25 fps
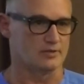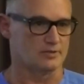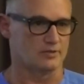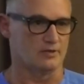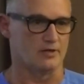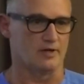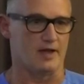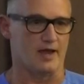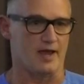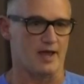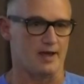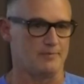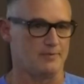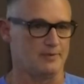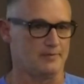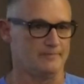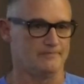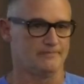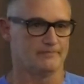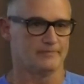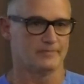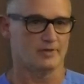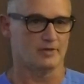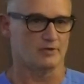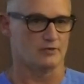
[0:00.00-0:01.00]
It's going to happen,
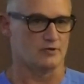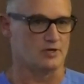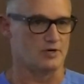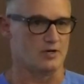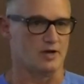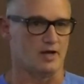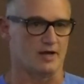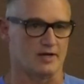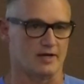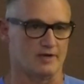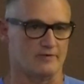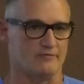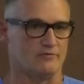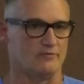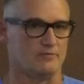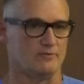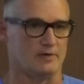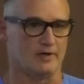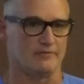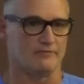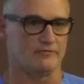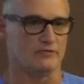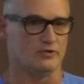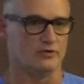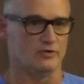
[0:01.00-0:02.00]
or you're not giving them
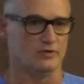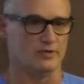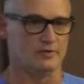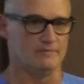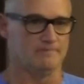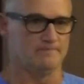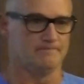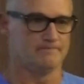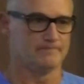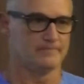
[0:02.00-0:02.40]
enough fluid.